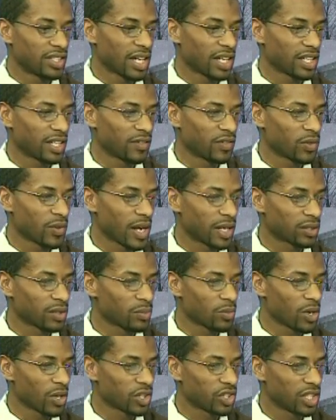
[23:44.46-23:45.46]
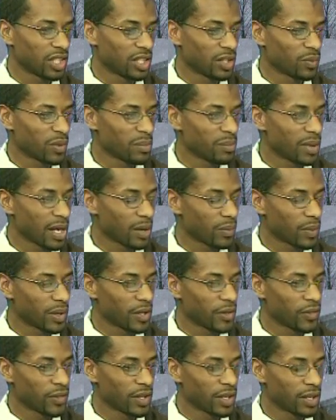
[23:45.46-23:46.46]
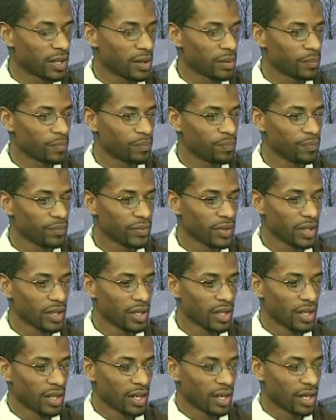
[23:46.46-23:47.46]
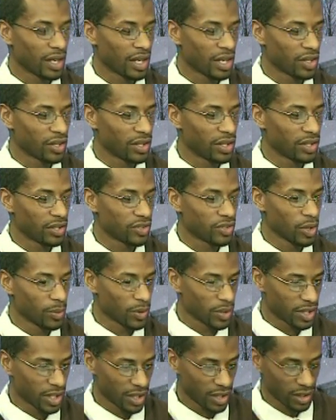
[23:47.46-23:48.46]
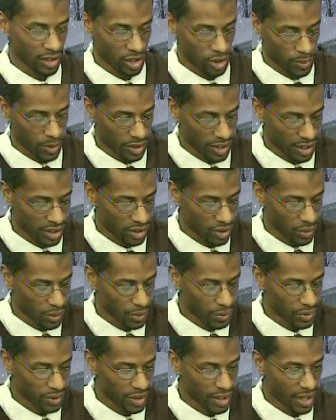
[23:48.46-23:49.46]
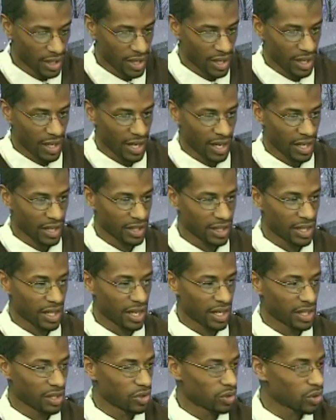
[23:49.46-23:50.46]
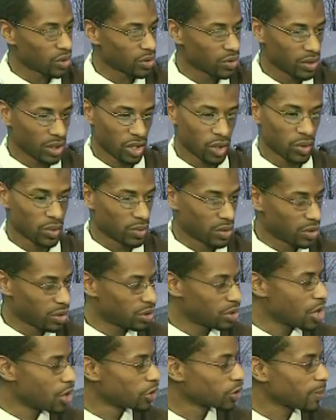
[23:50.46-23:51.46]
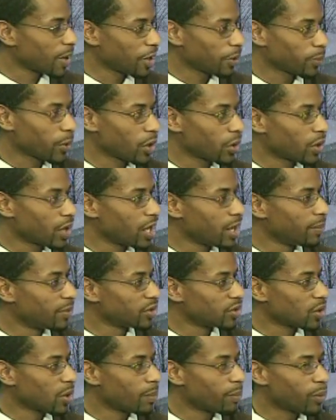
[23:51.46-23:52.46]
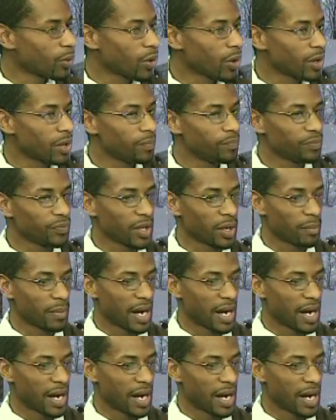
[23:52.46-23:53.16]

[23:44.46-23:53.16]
executive director, Mark Sheehan. We met with the superintendent in Lynchburg City Schools, and he knows about the program and is on board.